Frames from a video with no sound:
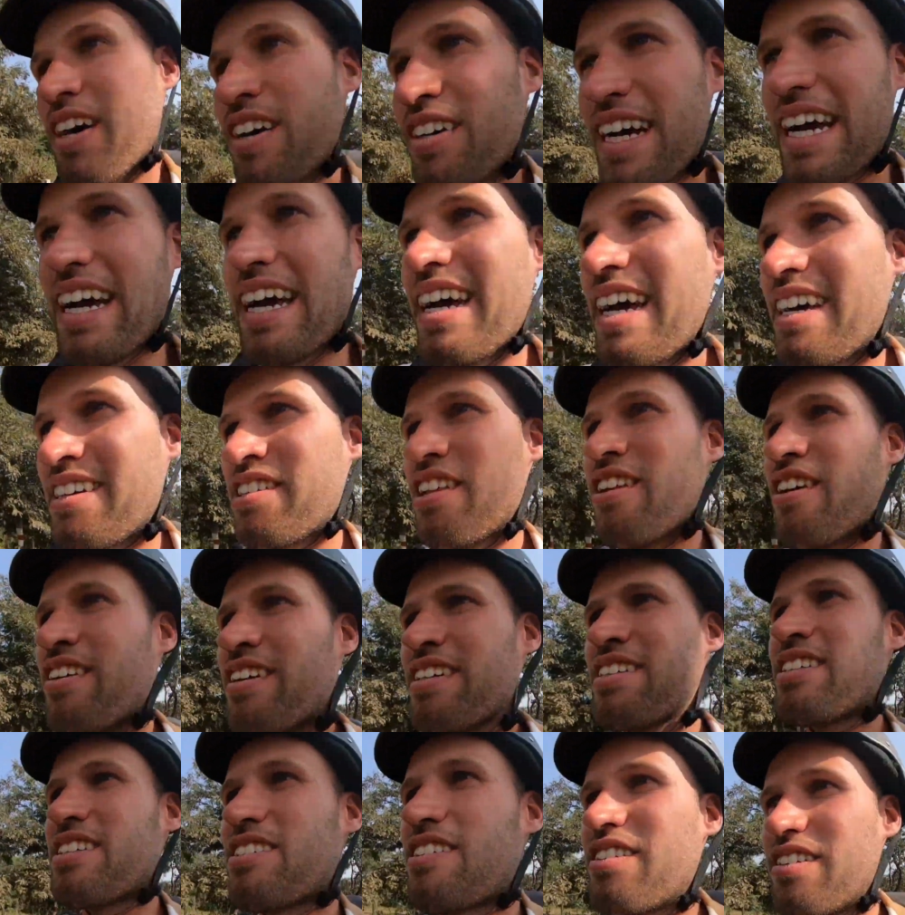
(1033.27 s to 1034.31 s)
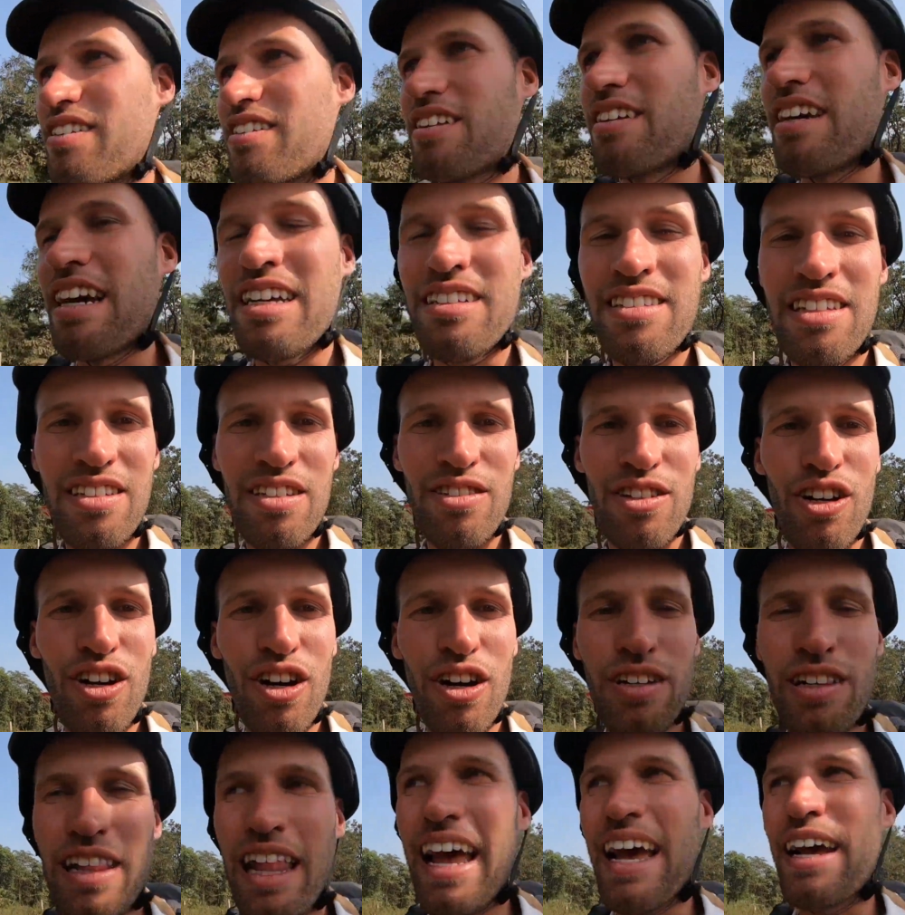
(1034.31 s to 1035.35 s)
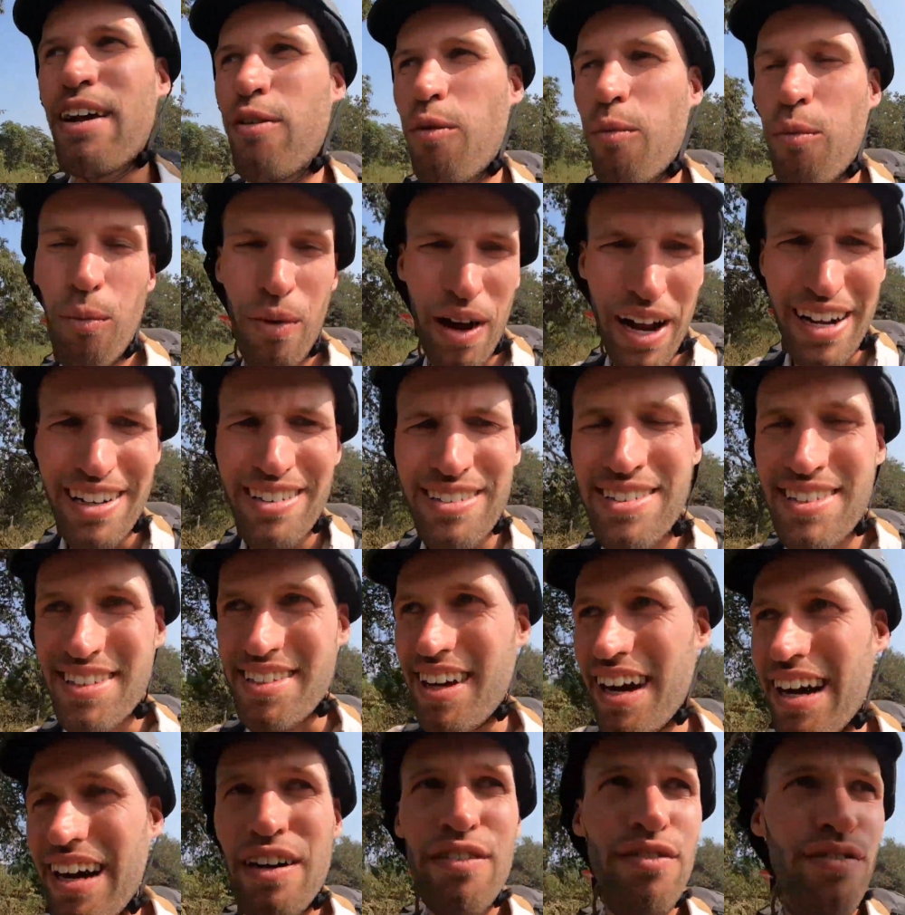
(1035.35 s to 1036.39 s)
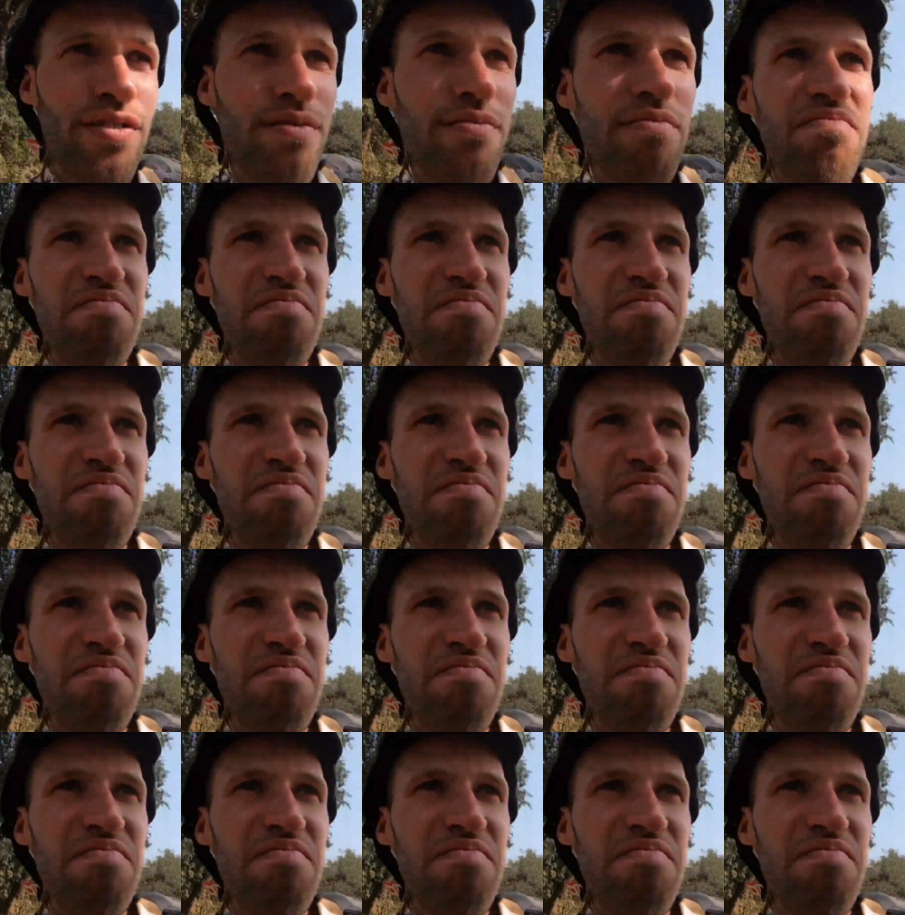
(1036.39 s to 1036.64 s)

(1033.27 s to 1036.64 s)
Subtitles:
okay, as long as it is not like weird stuff,